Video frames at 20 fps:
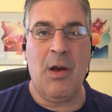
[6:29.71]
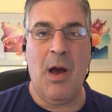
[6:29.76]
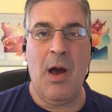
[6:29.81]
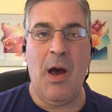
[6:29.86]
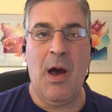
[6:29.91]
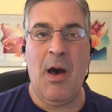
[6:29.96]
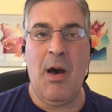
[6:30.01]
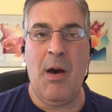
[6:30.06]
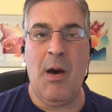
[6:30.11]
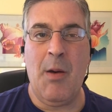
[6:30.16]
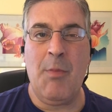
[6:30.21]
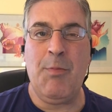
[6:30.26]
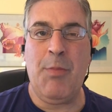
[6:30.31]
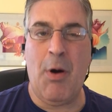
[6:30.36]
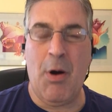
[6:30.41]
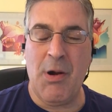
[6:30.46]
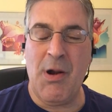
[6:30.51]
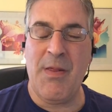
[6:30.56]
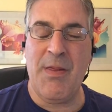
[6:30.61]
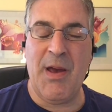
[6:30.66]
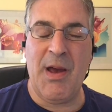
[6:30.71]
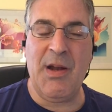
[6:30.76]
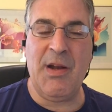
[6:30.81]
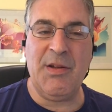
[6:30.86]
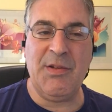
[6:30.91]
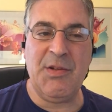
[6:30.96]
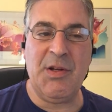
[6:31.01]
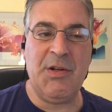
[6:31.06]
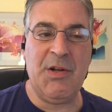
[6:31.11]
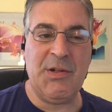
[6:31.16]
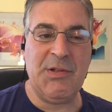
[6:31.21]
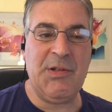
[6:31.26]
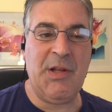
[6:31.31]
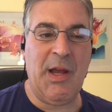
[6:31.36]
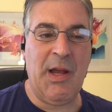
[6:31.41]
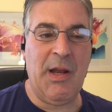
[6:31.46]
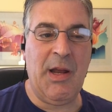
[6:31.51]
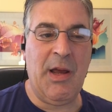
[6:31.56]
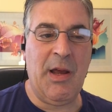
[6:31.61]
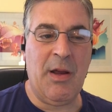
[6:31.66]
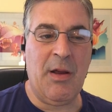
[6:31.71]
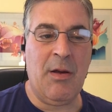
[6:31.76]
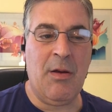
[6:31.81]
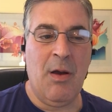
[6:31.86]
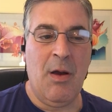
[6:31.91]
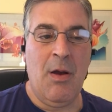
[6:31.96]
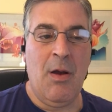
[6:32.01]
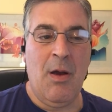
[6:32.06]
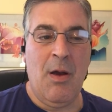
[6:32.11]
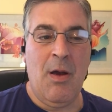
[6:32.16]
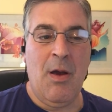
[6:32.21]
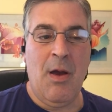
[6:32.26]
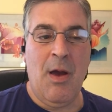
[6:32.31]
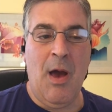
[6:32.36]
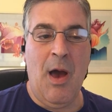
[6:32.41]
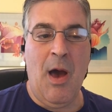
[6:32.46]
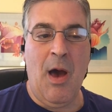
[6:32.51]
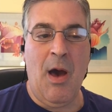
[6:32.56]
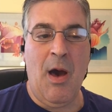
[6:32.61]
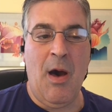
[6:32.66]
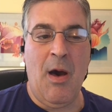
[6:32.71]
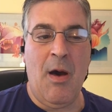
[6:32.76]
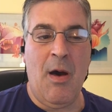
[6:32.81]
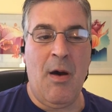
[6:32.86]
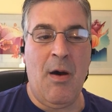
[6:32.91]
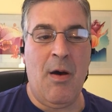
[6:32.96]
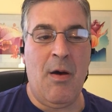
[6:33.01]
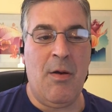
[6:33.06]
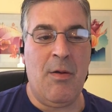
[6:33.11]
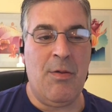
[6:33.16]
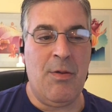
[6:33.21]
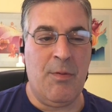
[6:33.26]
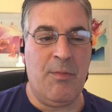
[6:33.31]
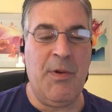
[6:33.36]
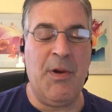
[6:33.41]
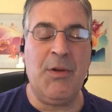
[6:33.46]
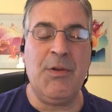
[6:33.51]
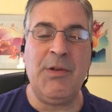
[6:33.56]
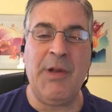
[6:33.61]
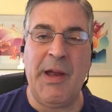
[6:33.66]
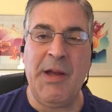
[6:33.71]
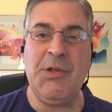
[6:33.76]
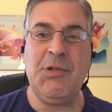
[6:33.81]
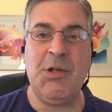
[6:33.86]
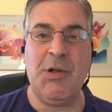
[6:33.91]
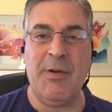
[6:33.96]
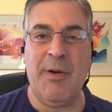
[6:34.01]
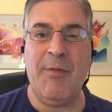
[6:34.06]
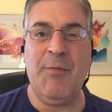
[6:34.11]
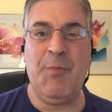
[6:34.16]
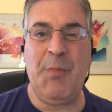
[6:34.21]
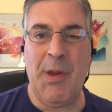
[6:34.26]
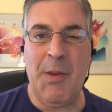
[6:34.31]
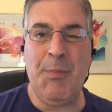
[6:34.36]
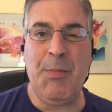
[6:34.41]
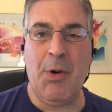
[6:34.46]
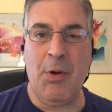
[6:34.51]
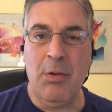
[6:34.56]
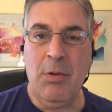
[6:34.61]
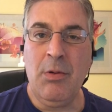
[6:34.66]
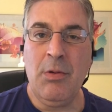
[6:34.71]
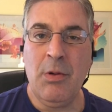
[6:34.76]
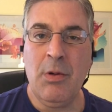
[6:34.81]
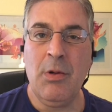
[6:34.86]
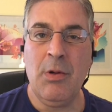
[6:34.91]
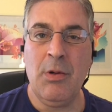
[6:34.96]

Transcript: part of that is understanding the real nature of people,